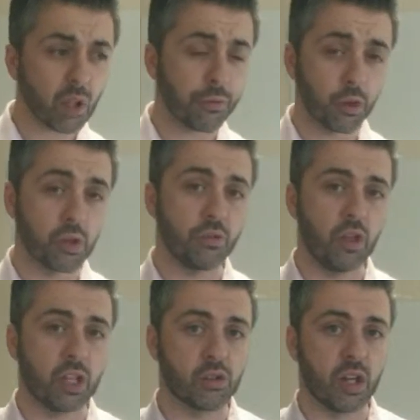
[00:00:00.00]
For those of
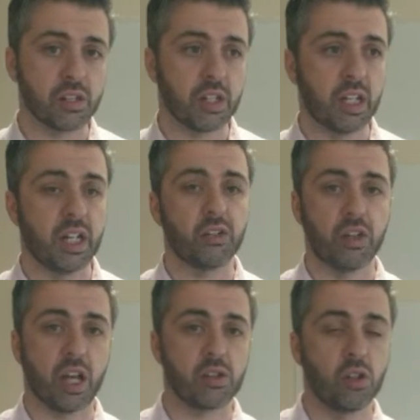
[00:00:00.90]
you interested in
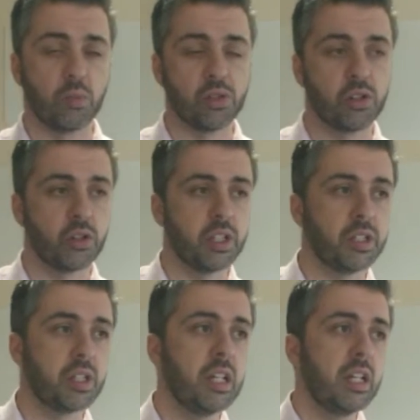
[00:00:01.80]
international
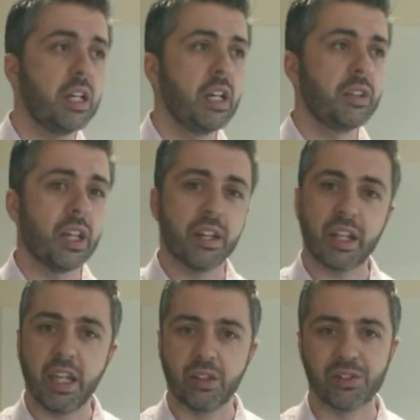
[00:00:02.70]
opportunities, then
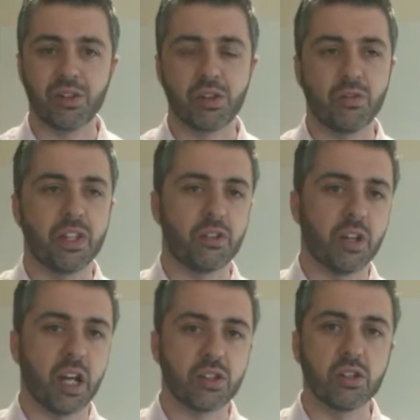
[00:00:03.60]
again, there's lots of
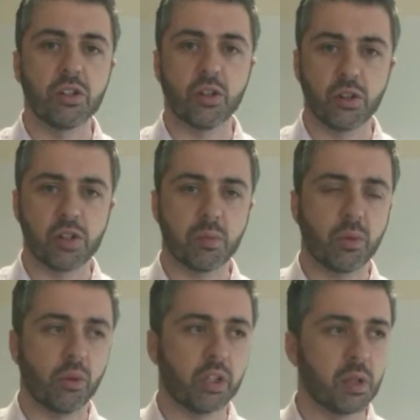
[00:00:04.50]
international internship
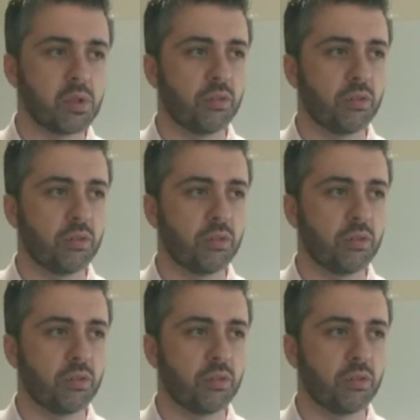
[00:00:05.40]
programs.